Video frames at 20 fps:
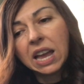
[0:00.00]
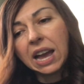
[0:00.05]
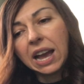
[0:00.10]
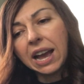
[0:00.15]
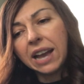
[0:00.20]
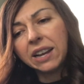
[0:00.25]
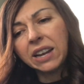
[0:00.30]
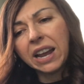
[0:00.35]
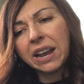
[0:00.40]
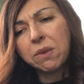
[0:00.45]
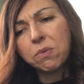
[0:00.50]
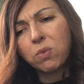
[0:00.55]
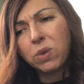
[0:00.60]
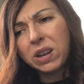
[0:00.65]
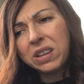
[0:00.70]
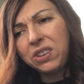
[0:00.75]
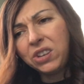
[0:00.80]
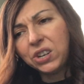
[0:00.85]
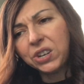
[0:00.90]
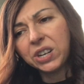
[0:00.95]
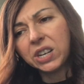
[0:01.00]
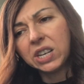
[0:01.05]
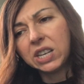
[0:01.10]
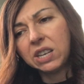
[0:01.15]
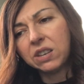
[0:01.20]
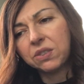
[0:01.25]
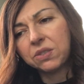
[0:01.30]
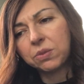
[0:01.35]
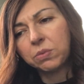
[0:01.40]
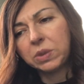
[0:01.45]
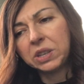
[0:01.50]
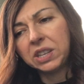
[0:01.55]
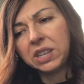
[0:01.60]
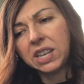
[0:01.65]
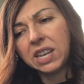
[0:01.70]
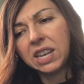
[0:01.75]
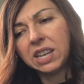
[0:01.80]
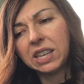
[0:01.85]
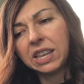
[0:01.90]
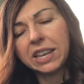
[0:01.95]
I wonder if when
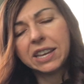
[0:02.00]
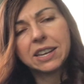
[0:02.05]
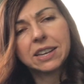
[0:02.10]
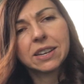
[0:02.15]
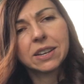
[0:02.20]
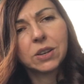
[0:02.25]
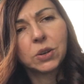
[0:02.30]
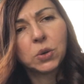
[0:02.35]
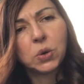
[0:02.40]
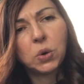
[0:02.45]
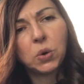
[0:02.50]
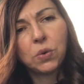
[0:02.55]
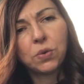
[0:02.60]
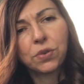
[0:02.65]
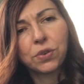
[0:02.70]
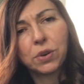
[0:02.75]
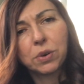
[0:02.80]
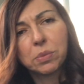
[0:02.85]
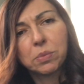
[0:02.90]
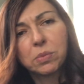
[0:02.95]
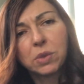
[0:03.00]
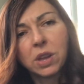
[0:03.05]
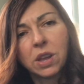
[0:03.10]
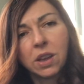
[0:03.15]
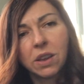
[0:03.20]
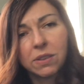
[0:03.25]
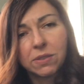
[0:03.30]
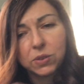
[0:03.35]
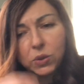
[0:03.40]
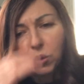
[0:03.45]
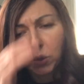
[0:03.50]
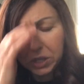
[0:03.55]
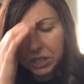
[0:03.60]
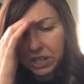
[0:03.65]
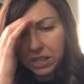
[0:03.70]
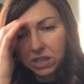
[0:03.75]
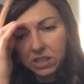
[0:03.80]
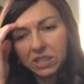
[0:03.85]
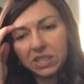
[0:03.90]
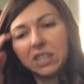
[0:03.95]
they like go from
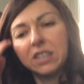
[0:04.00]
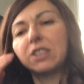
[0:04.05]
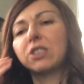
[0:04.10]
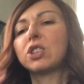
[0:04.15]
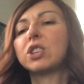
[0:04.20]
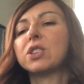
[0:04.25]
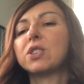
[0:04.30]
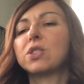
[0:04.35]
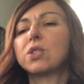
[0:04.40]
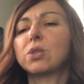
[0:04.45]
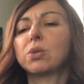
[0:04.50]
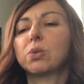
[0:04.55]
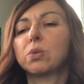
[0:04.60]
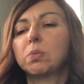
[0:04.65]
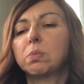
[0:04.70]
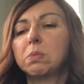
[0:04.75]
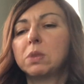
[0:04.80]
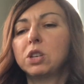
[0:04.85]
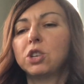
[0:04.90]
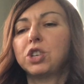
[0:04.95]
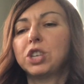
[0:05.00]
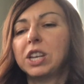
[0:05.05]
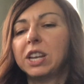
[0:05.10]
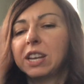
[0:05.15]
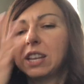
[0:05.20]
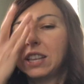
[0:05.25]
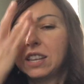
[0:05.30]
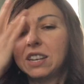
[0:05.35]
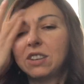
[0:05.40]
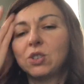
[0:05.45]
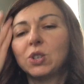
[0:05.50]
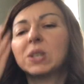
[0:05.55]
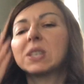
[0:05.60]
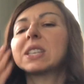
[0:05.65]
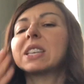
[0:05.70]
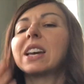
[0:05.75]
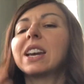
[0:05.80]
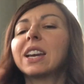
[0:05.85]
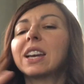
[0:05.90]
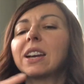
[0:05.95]
Florida conditions to Michigan, they
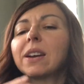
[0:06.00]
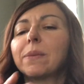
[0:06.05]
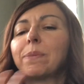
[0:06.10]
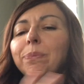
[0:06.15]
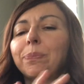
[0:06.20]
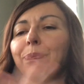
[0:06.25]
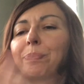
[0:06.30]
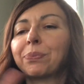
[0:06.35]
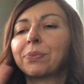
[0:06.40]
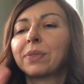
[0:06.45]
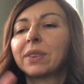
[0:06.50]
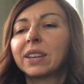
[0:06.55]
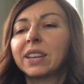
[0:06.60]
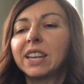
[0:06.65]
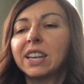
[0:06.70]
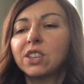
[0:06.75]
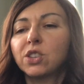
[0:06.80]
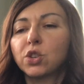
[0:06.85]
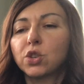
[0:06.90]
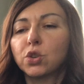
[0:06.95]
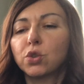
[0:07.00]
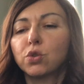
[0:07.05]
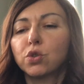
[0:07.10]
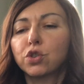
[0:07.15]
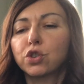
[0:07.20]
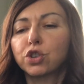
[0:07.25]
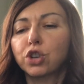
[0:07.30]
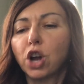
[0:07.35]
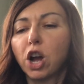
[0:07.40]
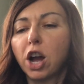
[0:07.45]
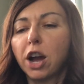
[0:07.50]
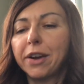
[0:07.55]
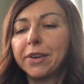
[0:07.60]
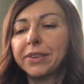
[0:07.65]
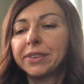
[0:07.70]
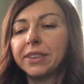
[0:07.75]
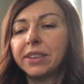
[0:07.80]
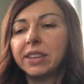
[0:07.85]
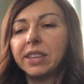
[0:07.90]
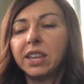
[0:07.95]
just like get so
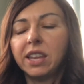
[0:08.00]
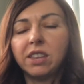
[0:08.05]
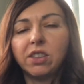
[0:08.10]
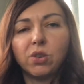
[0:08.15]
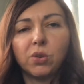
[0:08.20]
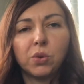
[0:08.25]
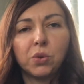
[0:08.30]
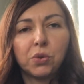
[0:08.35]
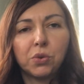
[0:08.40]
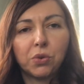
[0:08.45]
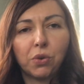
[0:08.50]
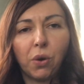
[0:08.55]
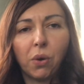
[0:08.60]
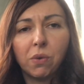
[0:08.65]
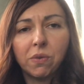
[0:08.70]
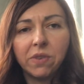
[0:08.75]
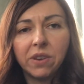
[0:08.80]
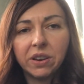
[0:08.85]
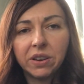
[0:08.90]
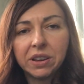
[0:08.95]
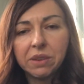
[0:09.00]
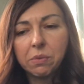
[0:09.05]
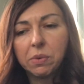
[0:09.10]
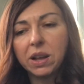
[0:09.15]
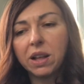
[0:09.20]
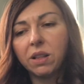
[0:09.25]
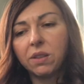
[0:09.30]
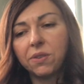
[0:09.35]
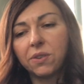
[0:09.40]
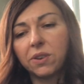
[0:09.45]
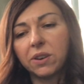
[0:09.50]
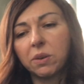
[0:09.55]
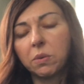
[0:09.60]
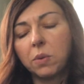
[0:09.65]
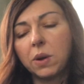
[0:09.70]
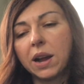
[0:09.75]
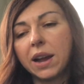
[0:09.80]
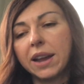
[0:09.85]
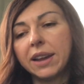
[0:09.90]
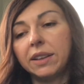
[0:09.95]
shocked that they don't grow very well for a
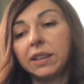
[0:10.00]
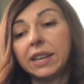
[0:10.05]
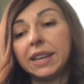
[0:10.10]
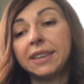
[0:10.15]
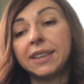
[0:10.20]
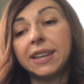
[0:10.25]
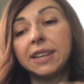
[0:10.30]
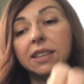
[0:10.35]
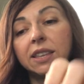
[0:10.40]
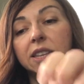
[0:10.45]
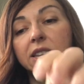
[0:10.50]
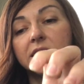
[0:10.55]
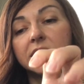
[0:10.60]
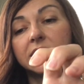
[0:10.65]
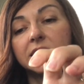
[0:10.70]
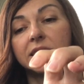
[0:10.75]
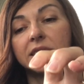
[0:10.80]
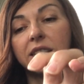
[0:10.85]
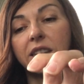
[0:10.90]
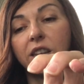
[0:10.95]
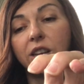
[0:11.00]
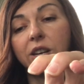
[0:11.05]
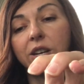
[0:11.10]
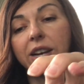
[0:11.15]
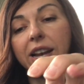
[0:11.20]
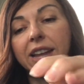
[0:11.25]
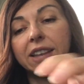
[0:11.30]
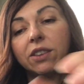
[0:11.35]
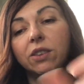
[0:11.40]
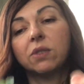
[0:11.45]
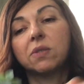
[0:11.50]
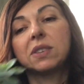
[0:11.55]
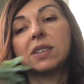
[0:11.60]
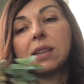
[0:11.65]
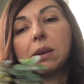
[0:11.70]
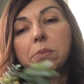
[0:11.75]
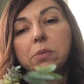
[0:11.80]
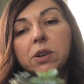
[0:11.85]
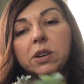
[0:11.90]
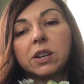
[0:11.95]
while. And then this year, end of
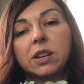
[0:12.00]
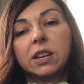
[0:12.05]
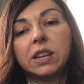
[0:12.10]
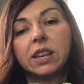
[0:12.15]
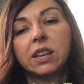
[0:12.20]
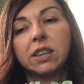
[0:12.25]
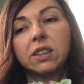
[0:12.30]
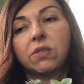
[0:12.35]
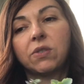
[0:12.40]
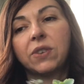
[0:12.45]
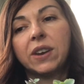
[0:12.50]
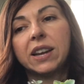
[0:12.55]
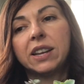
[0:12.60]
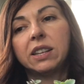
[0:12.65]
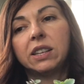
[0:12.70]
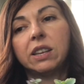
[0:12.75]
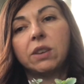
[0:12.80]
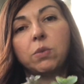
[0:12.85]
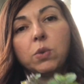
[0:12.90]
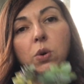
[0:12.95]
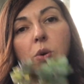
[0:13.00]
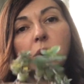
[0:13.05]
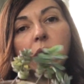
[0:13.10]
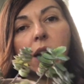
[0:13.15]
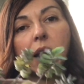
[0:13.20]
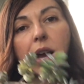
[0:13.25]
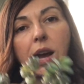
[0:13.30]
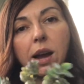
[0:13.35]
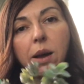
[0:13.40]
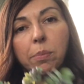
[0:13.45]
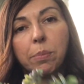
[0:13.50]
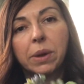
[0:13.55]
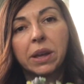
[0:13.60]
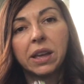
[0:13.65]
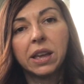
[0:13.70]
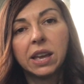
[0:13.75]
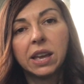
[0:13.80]
summer, it finally woke up,